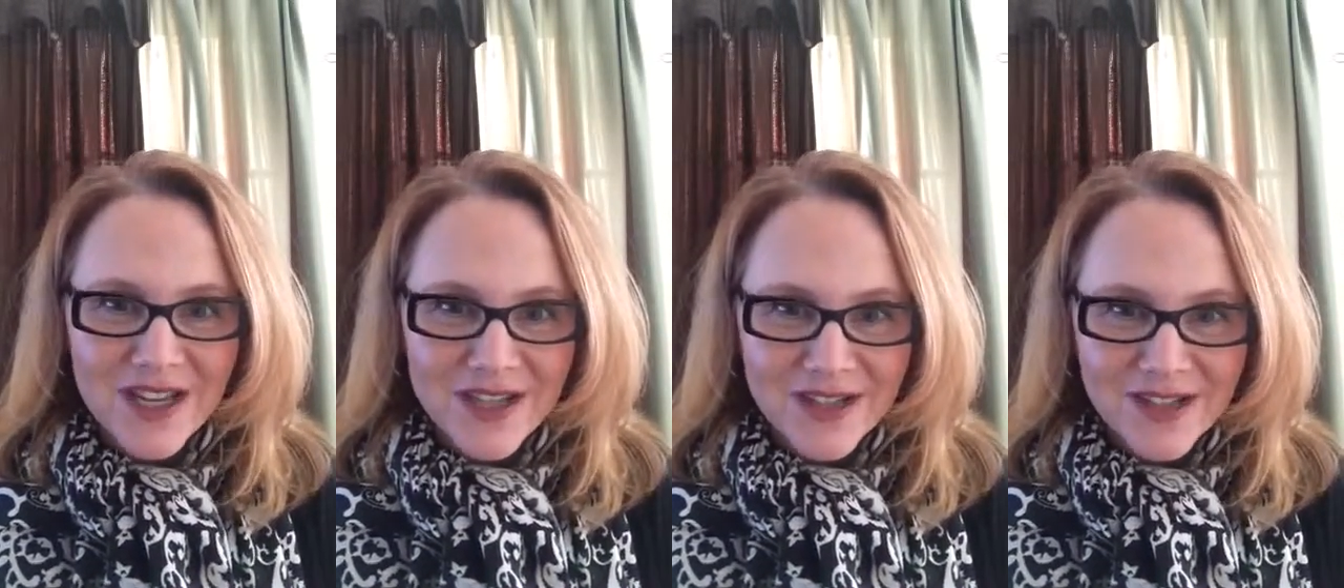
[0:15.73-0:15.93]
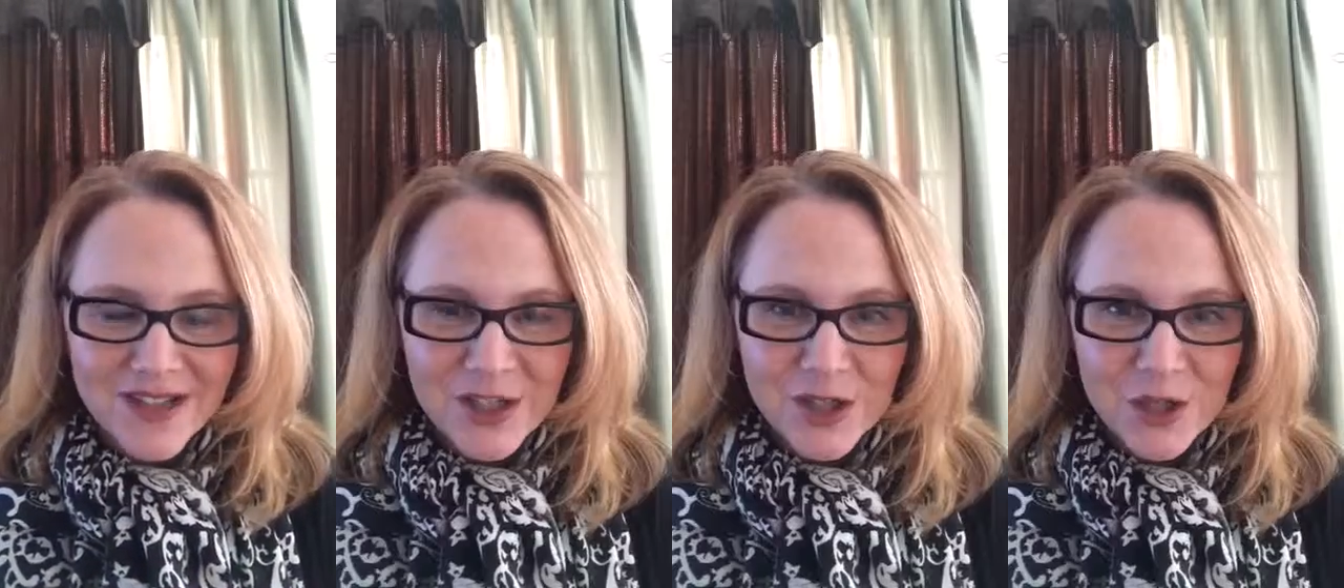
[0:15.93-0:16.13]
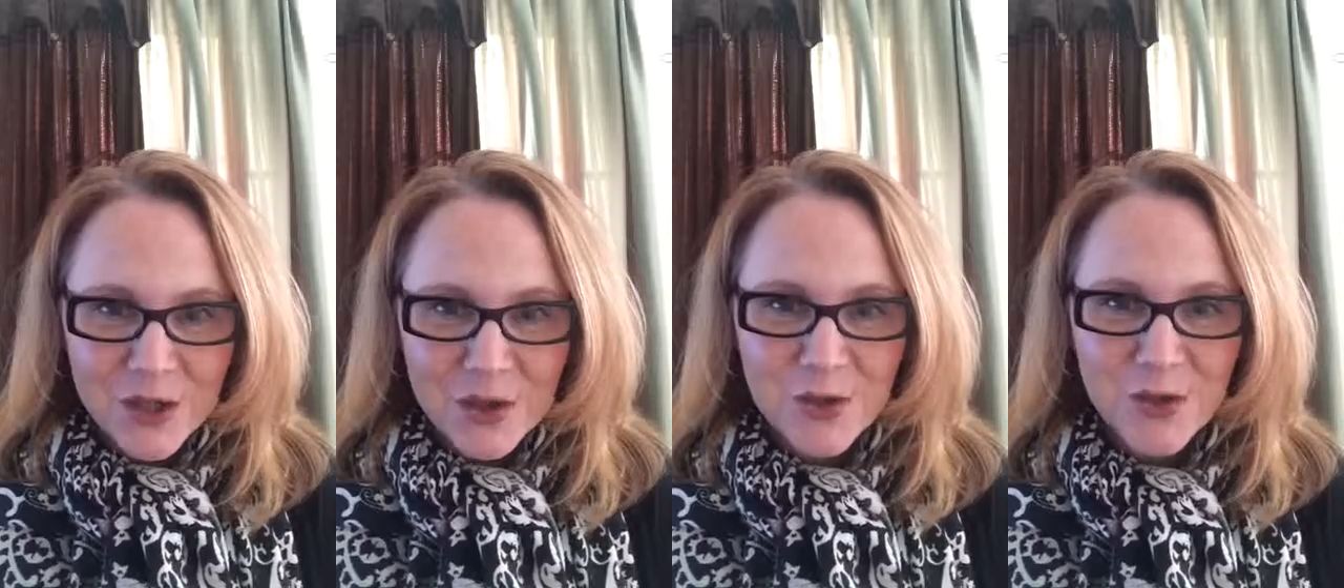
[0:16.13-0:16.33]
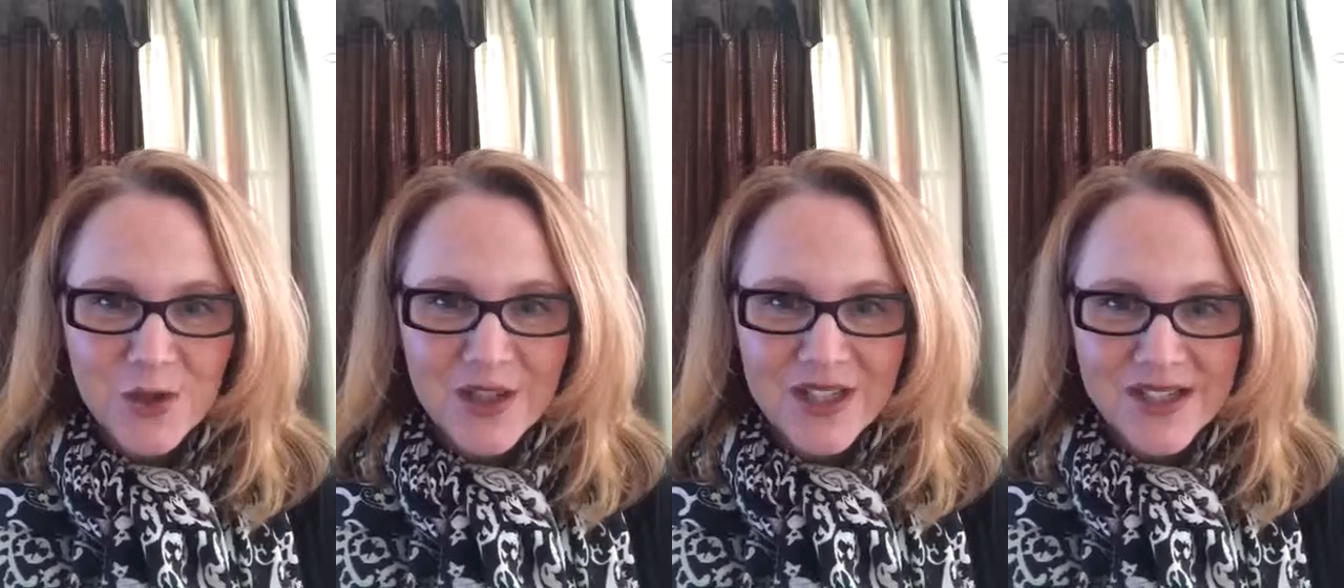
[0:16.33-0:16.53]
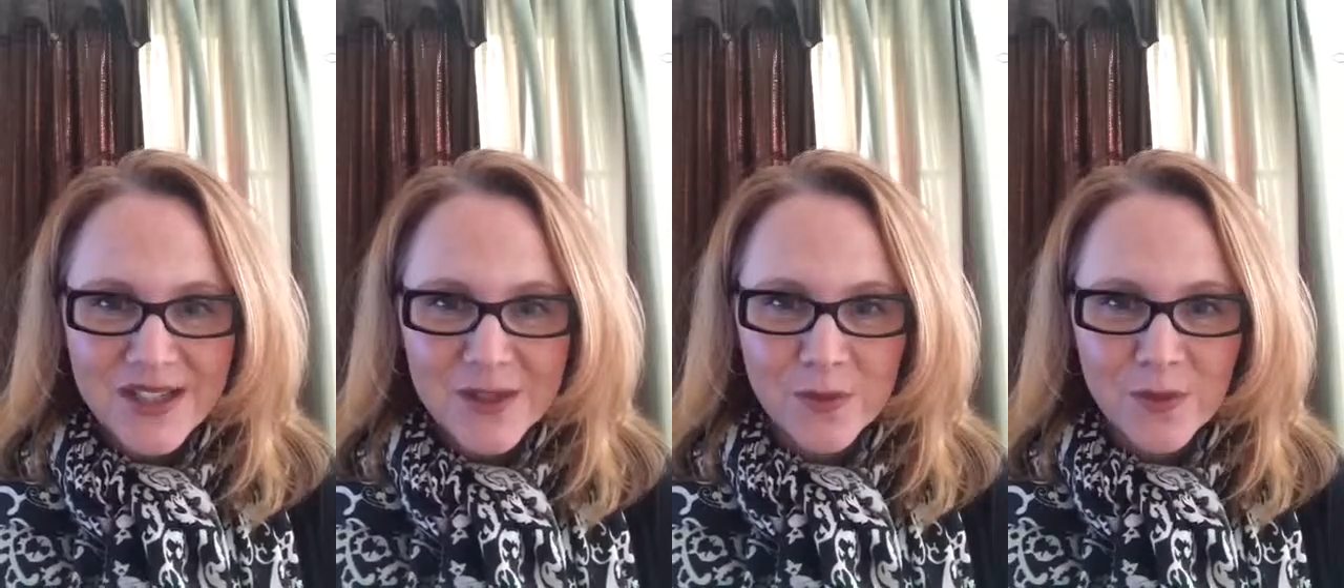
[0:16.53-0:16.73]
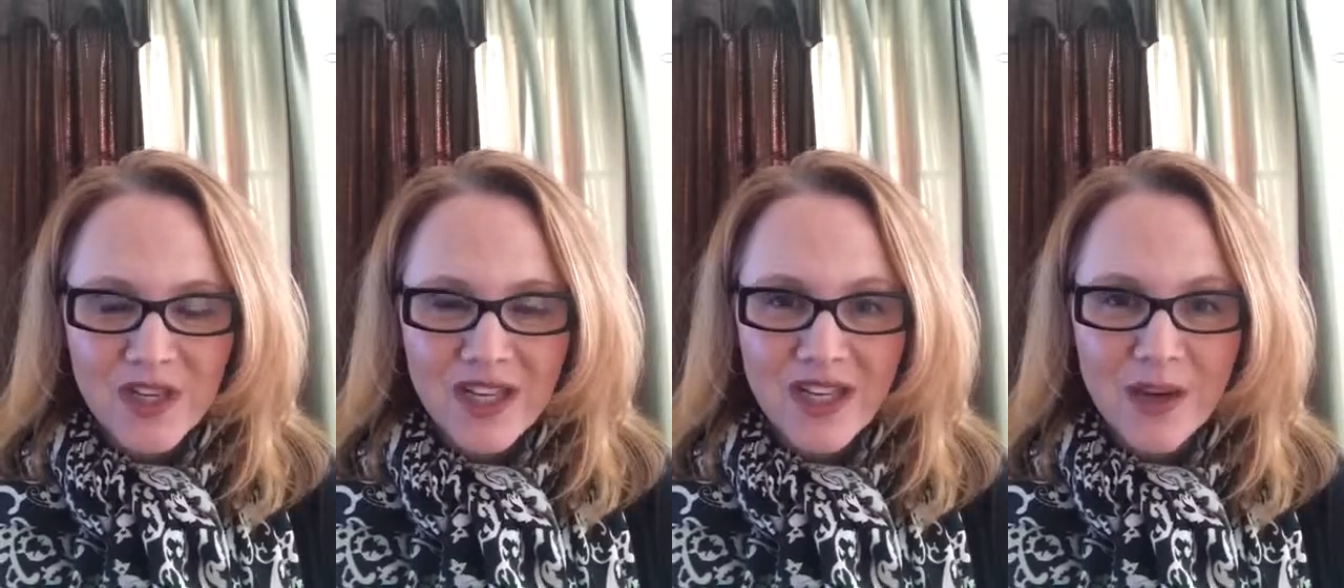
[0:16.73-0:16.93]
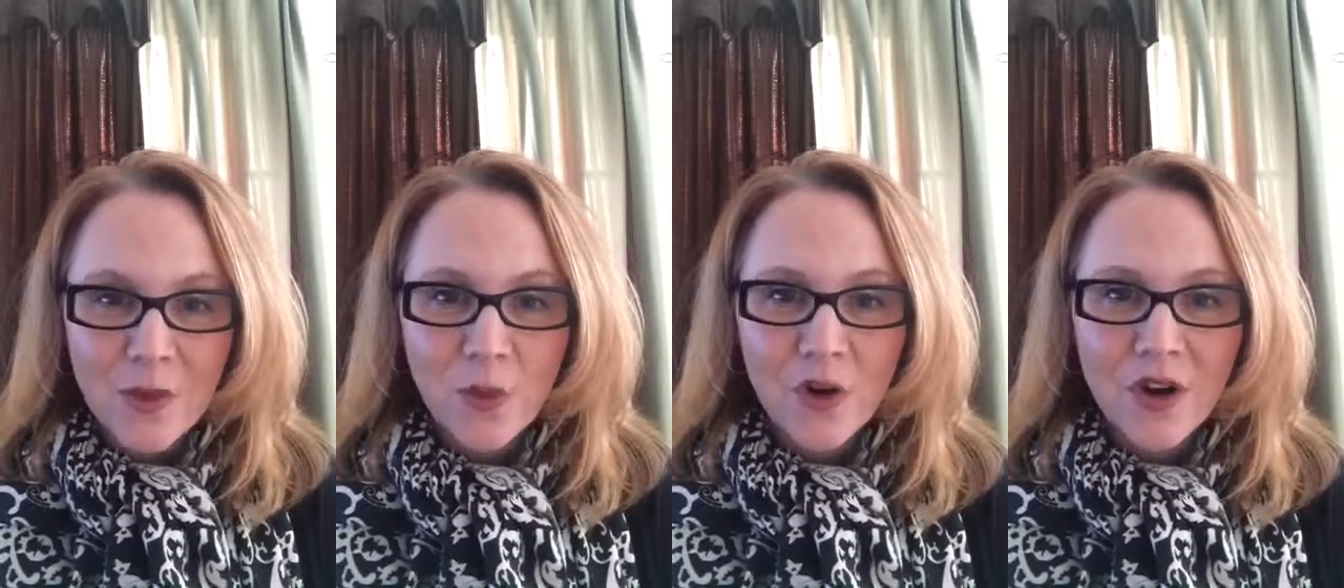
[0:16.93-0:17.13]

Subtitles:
into this week.